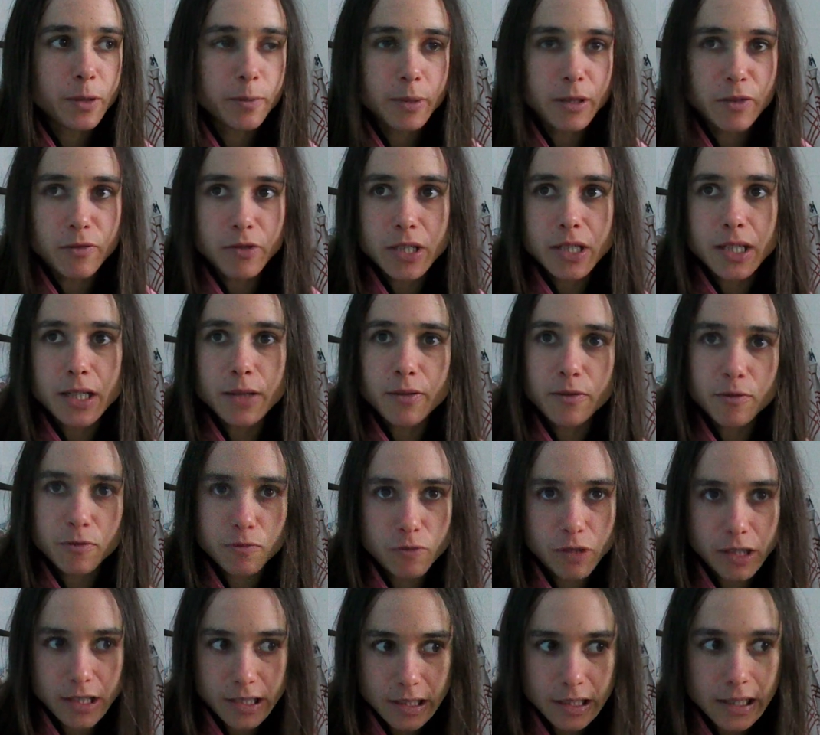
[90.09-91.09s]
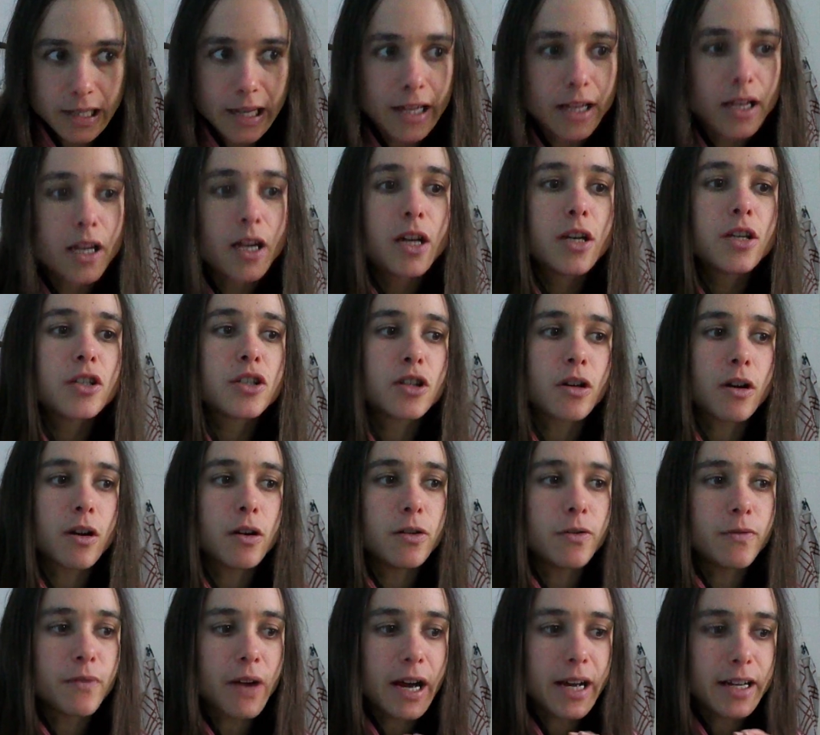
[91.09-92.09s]
been reading recently. So
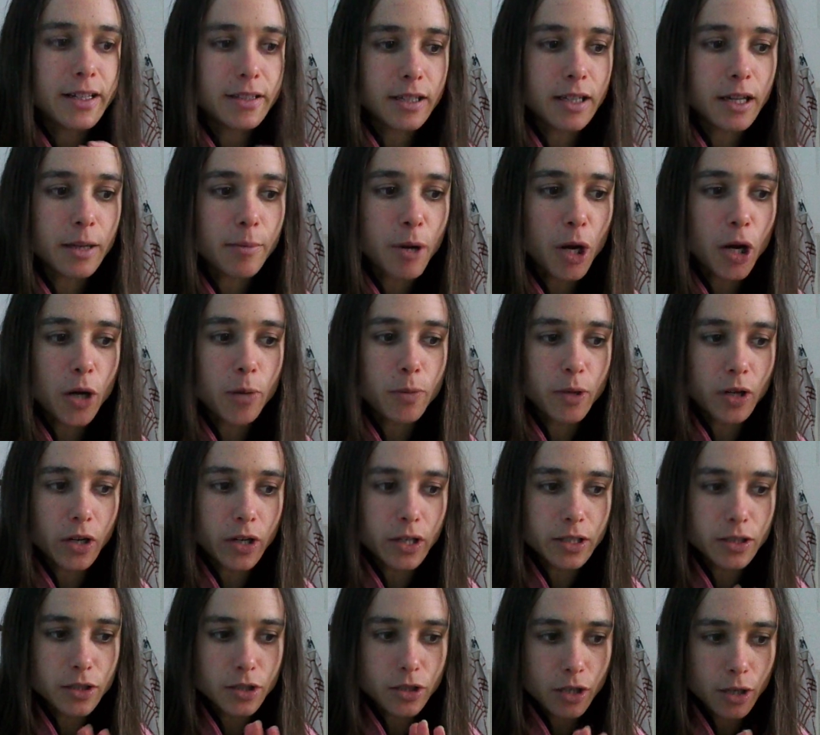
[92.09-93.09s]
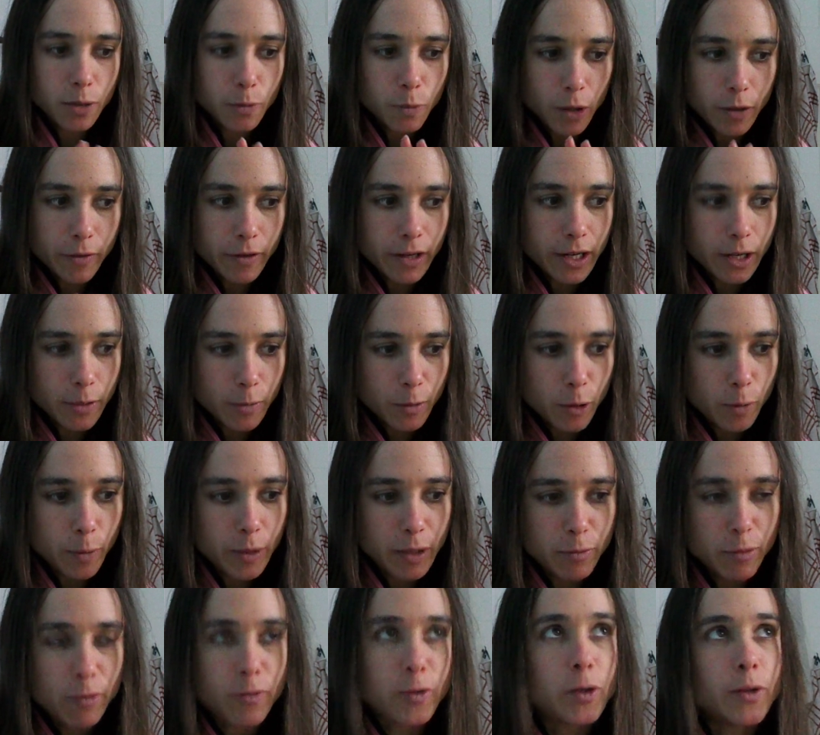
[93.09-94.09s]
that is in the pipeline, so don't worry, I will
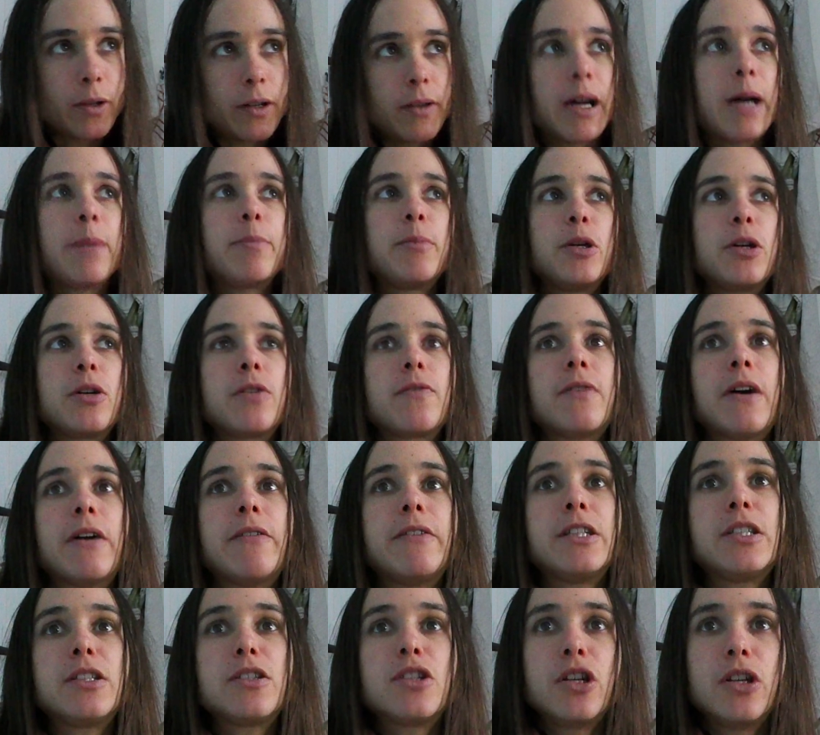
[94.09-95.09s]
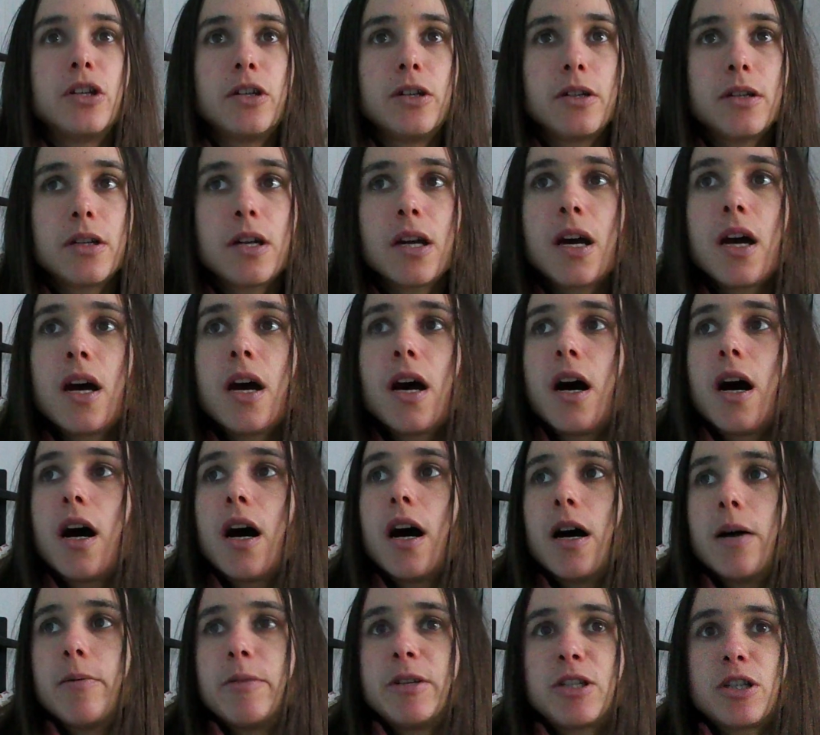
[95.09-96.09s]
be reviewing that book very soon.
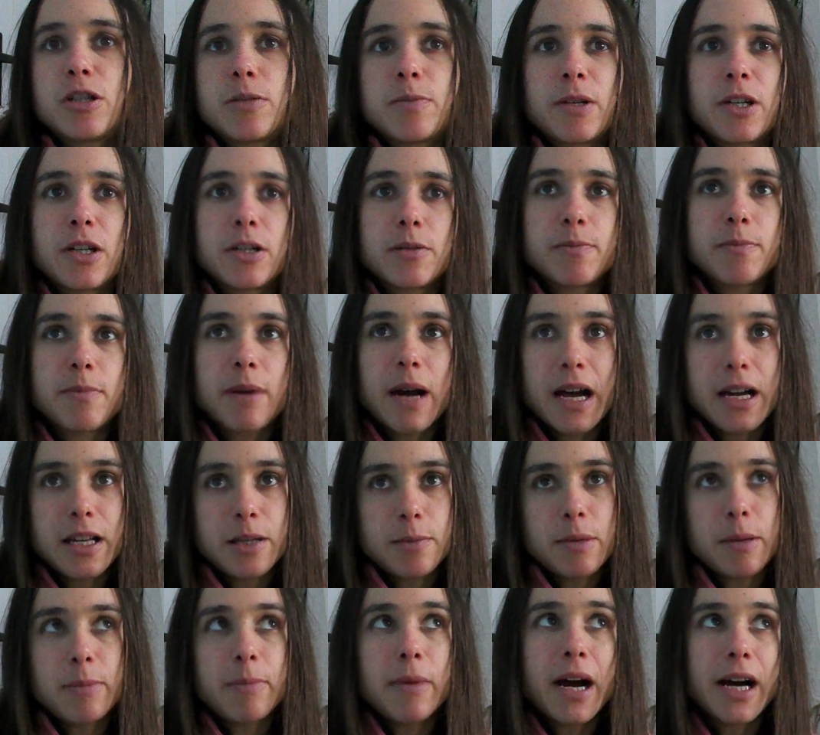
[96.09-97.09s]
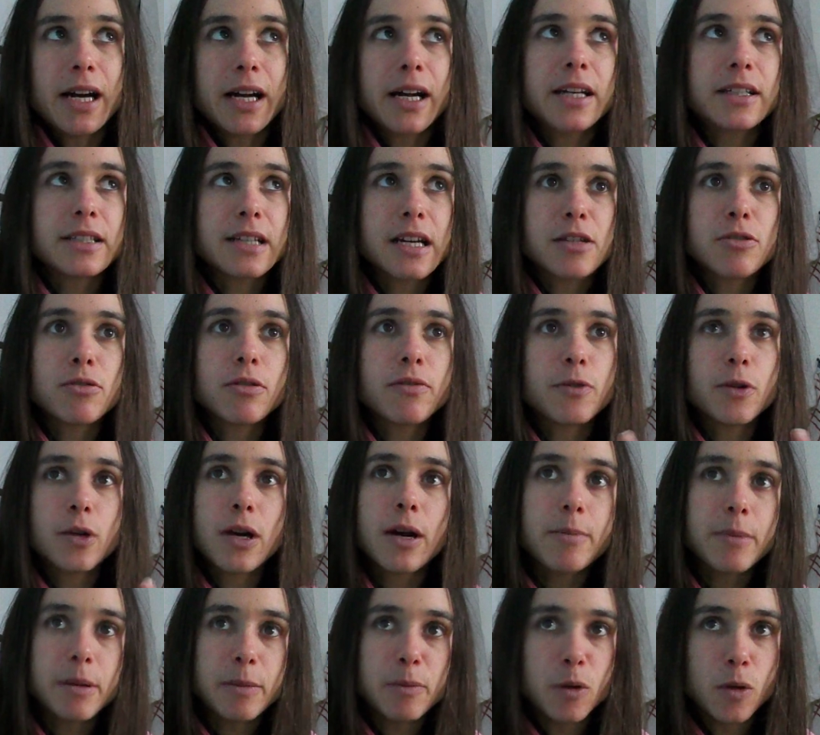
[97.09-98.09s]
It's just because it's been pancake day, so I thought
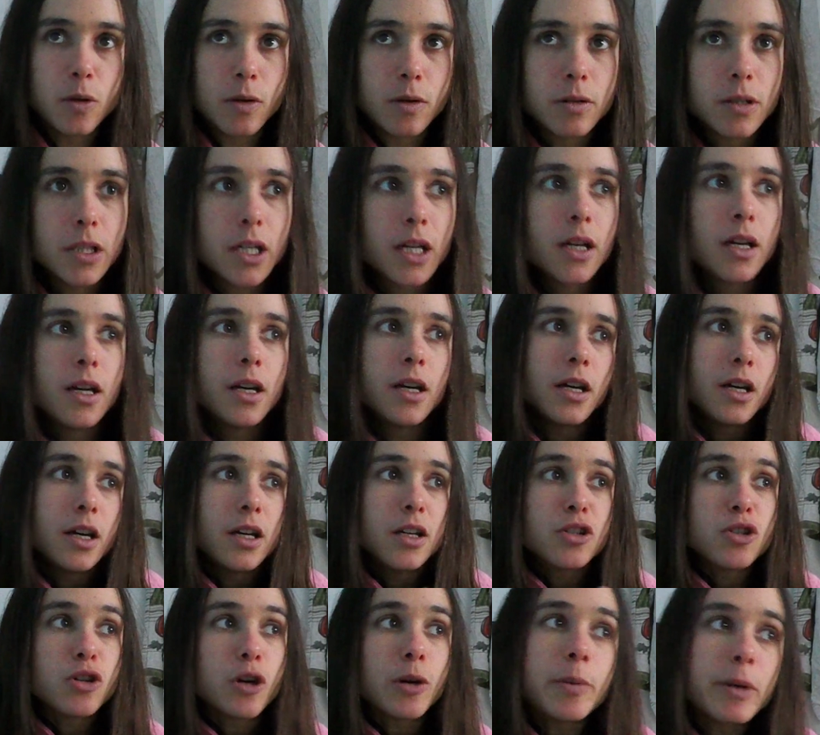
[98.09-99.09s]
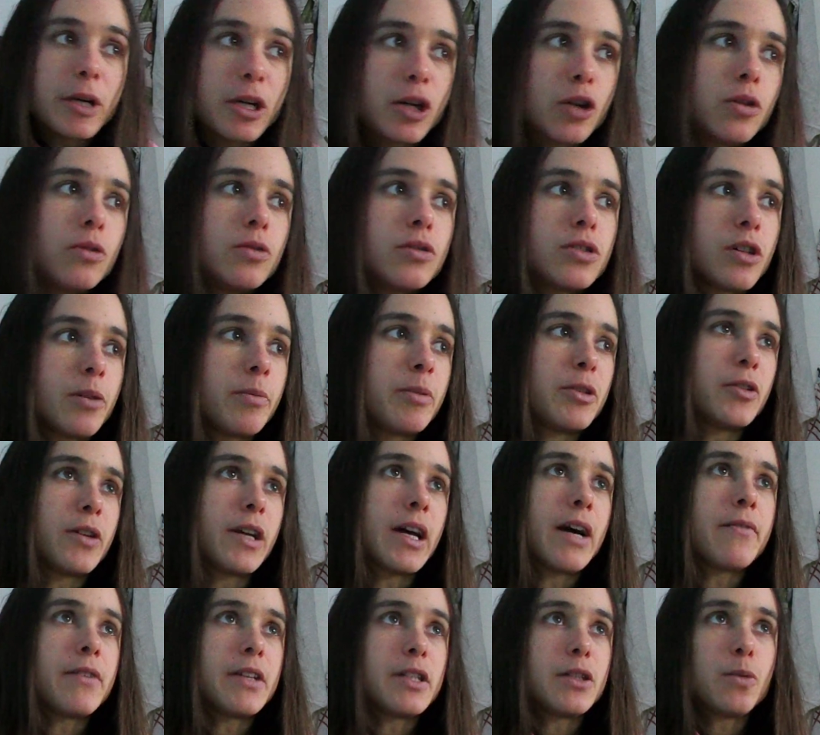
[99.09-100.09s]
that'd be more topical, so I'll be
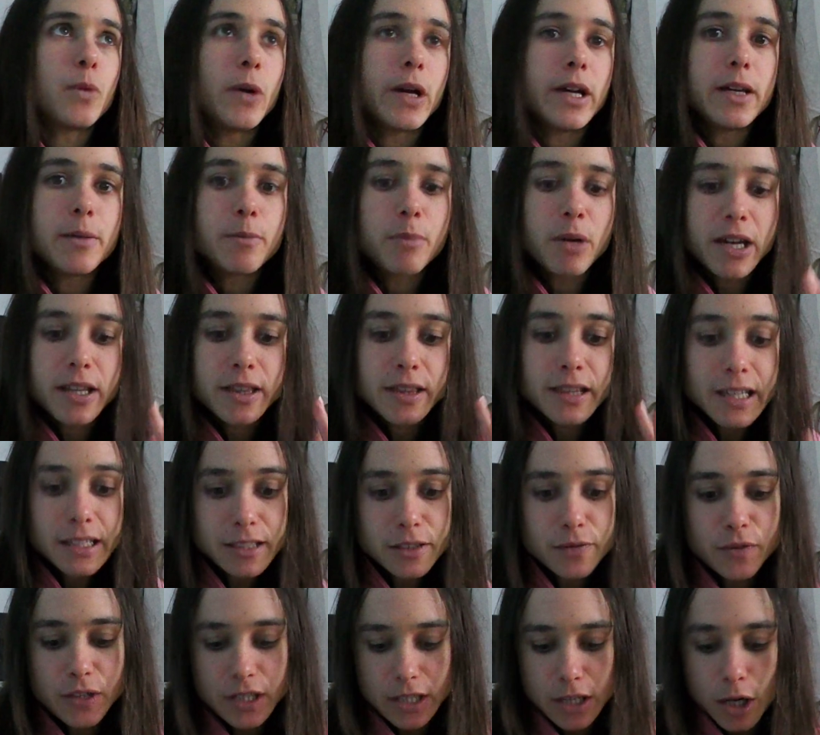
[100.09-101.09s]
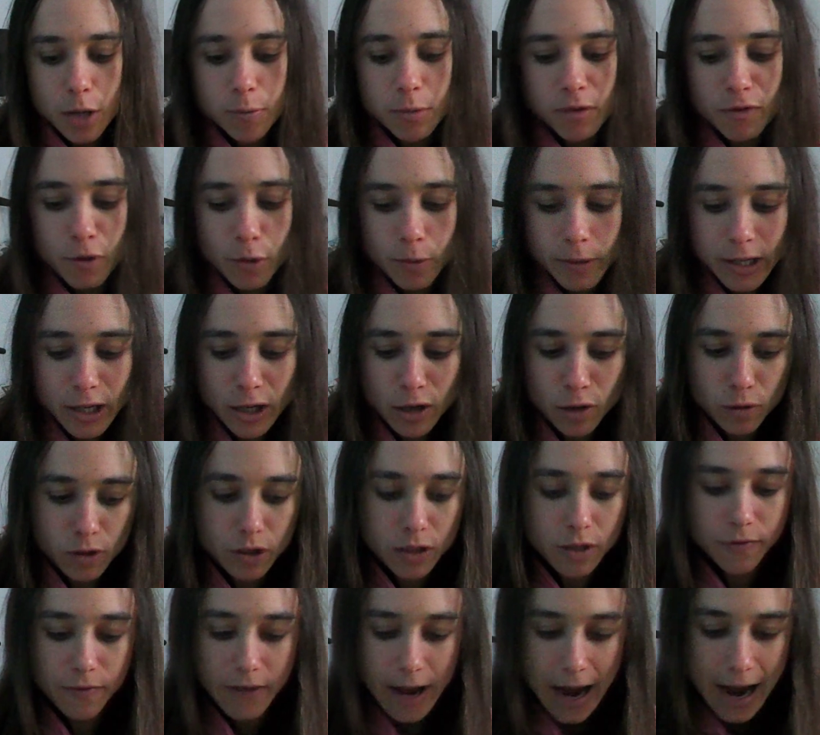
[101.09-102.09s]
doing that this week. But in this video, before we get
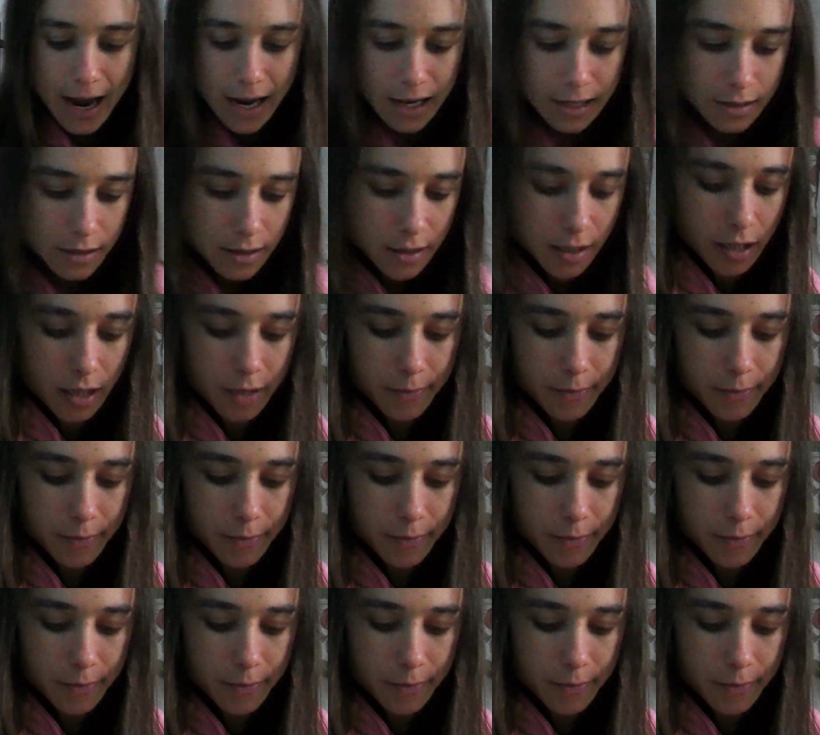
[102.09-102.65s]
on to that,